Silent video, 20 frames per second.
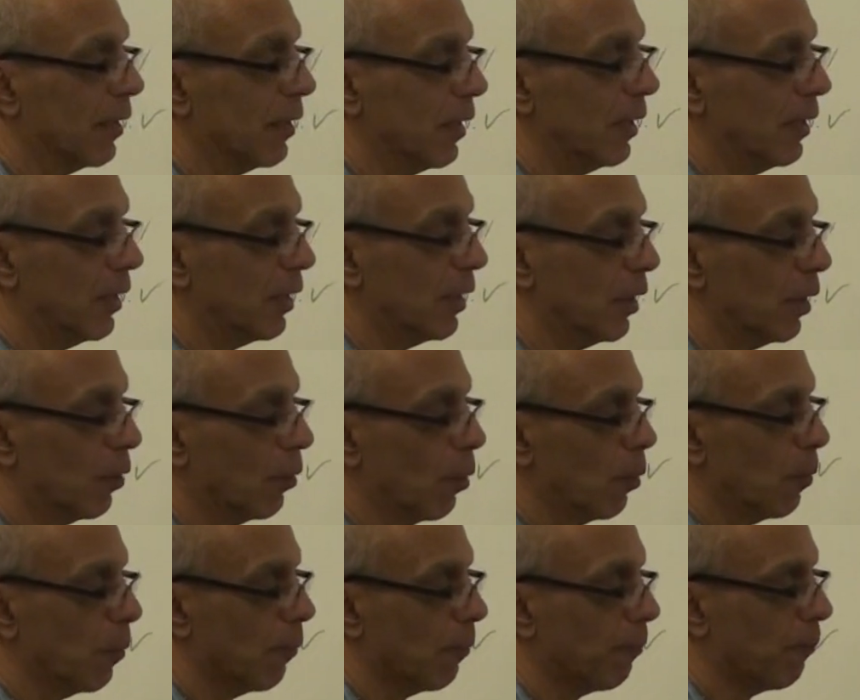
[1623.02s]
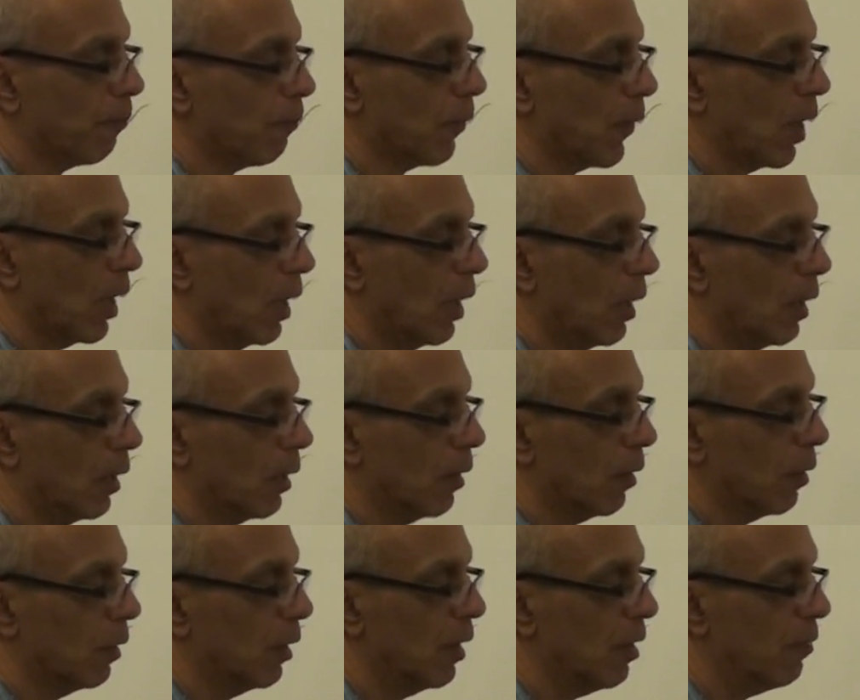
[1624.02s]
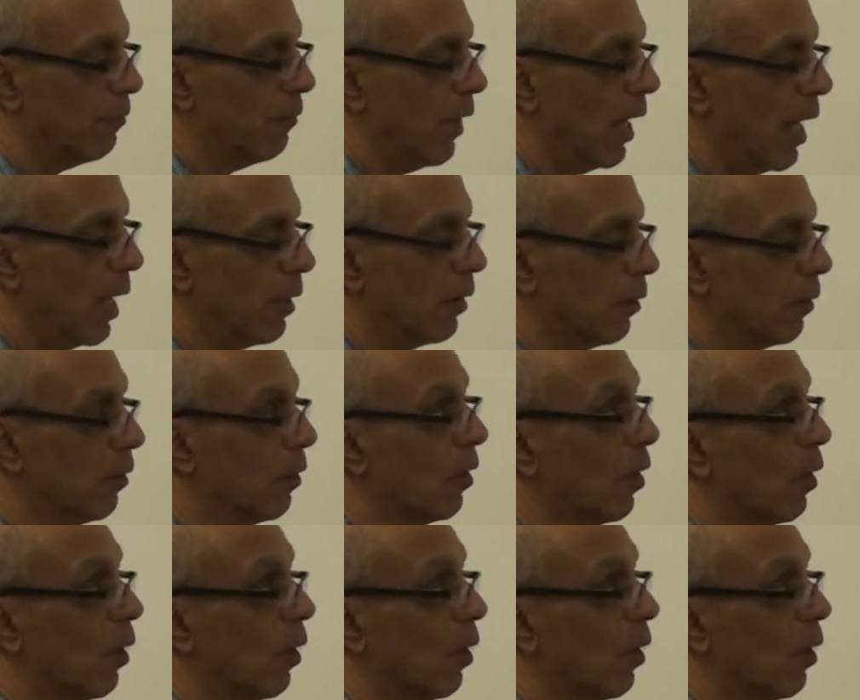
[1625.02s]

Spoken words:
than 0, the value